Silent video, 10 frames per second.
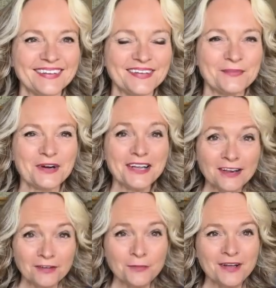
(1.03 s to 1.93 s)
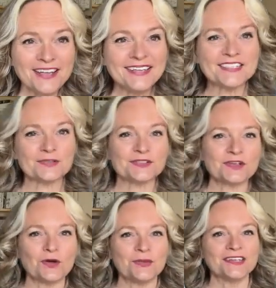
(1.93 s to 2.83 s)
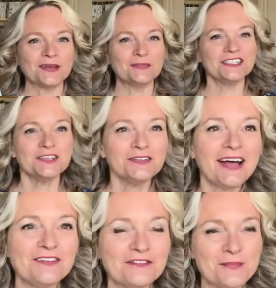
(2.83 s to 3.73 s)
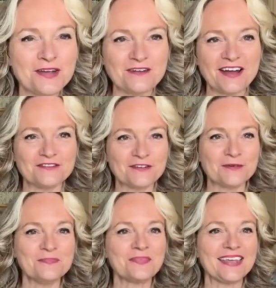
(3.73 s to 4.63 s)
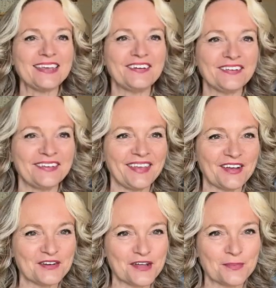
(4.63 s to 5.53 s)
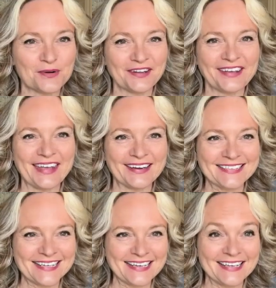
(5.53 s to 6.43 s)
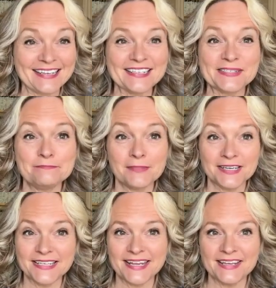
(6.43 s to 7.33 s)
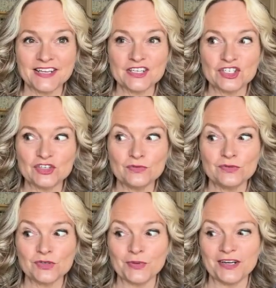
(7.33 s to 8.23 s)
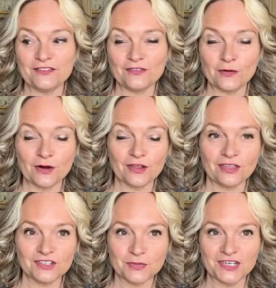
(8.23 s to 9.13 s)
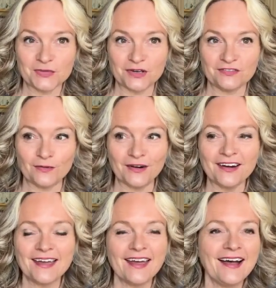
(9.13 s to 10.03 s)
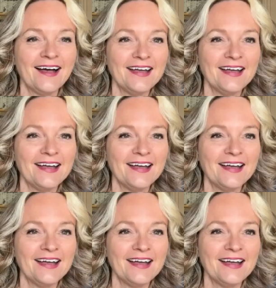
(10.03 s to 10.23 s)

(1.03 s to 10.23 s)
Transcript: Good morning, everyone. It's Rose Coleman coming to you live from my craft room here in Calgary, Alberta, Canada. It is Monday, June 24th, 2024.